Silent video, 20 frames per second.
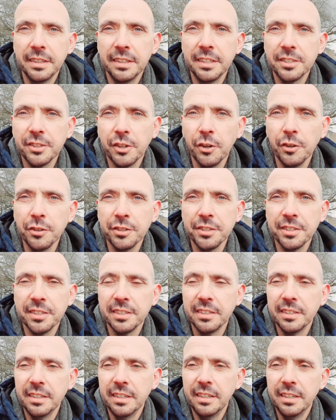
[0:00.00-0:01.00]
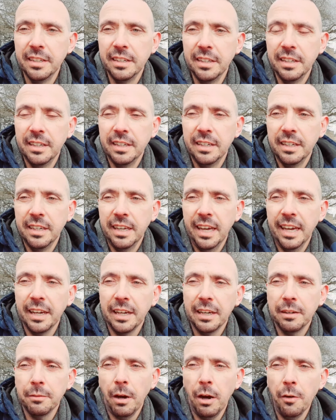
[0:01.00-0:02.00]
discuss
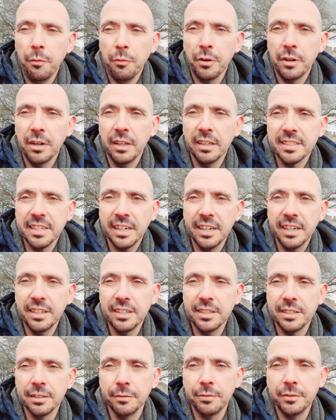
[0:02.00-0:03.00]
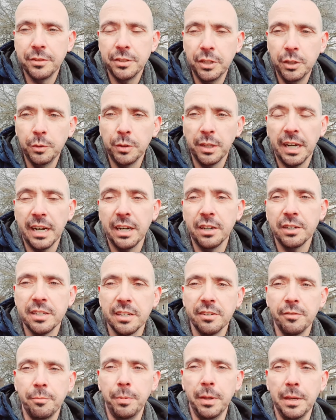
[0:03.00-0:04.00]
and offer an alternative to the
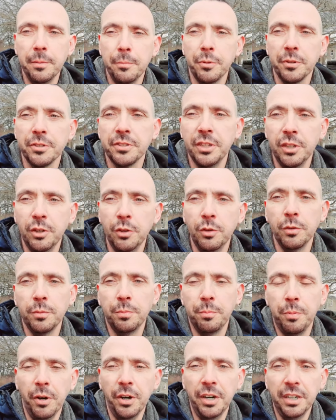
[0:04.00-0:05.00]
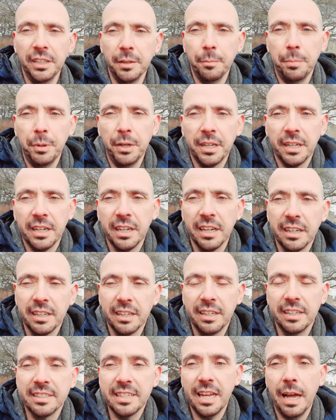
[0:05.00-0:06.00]
narrative being pursued by the political
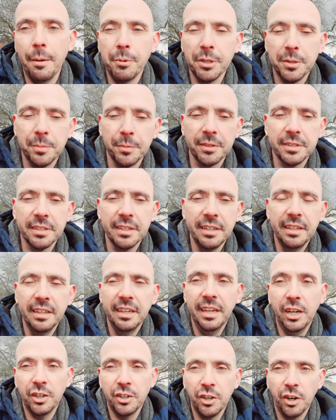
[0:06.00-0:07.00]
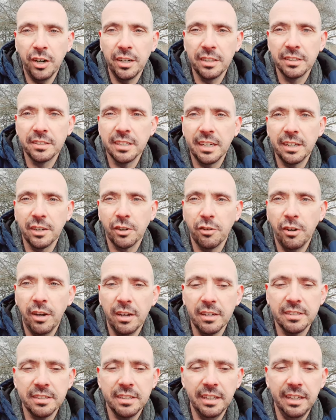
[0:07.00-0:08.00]
establishment here in Ireland and
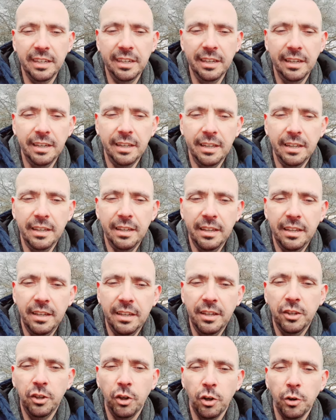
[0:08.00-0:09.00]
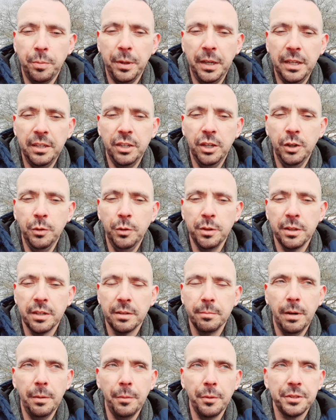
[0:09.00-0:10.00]
across the European Union,
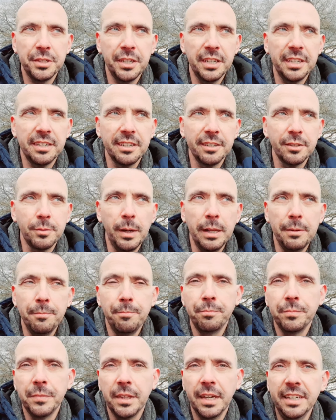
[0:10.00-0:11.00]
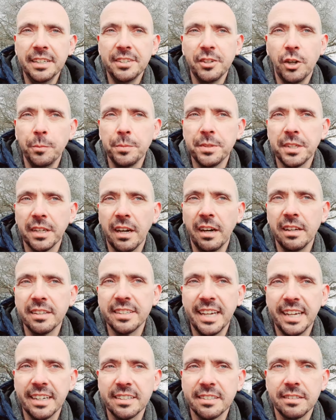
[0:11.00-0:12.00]
I'm almost certain as well. And this comes in the
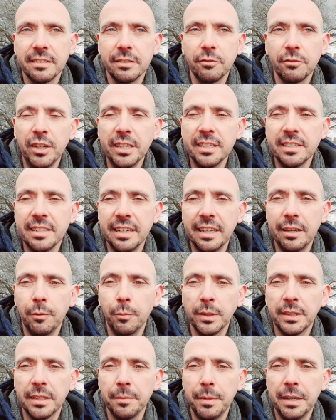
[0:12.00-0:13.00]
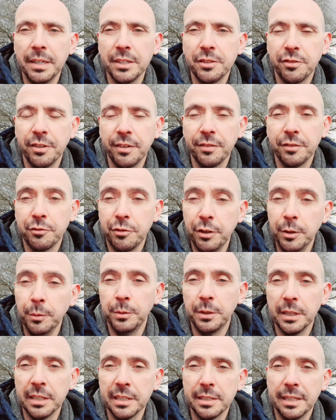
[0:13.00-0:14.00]
context recently with the Ministry of
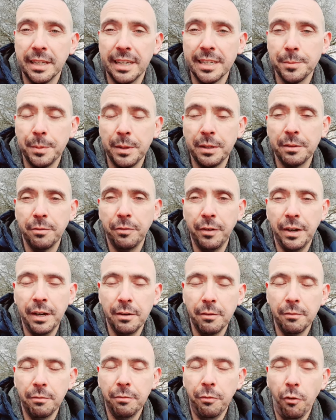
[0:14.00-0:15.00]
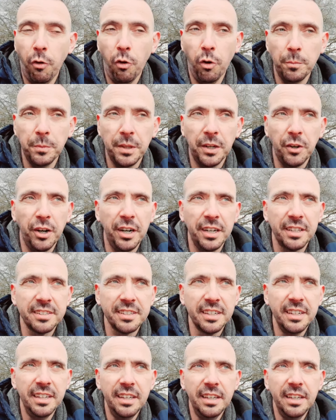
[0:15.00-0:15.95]
Truth that has been formed in Ireland,